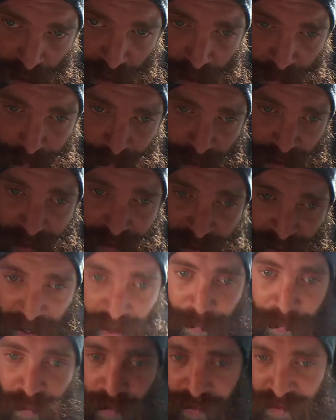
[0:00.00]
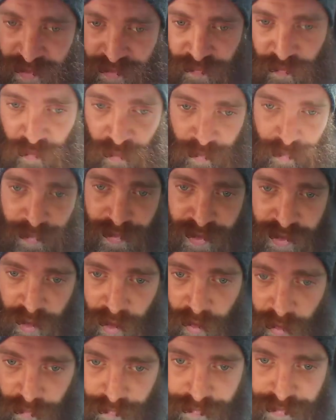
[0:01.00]
and made aprons for
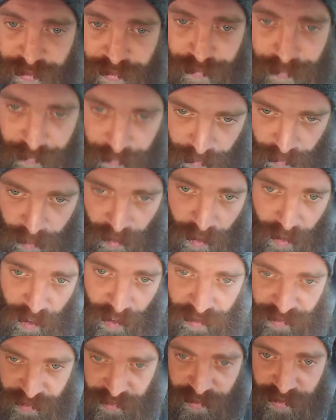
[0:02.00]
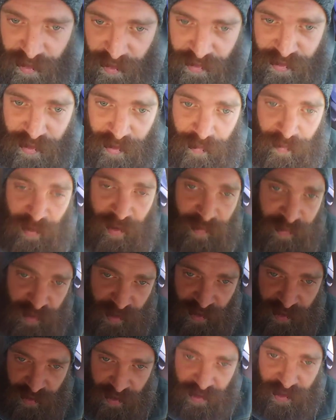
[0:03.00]
themselves, as it says in the book of
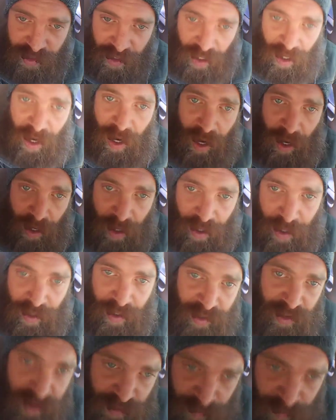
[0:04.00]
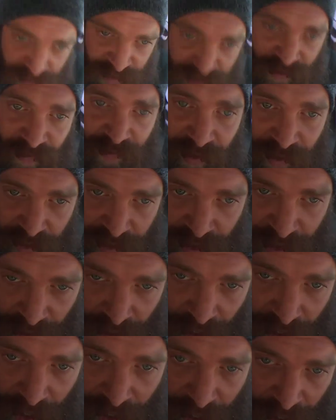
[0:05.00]
Genesis, specifically
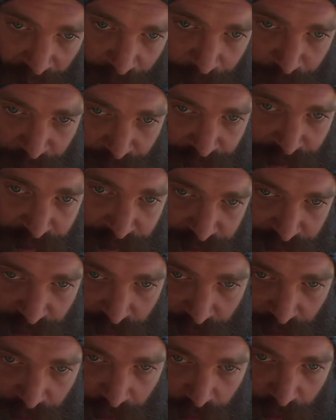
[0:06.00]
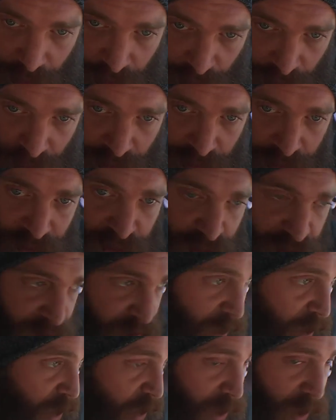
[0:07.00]
aprons,
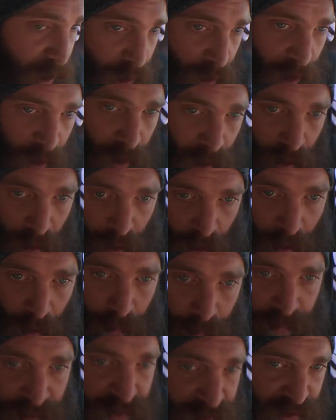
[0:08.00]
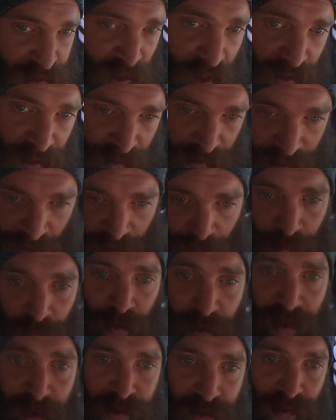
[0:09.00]
just like Masonic
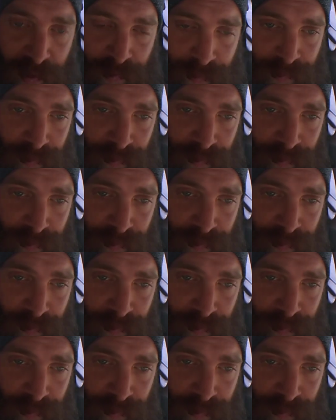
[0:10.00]
aprons.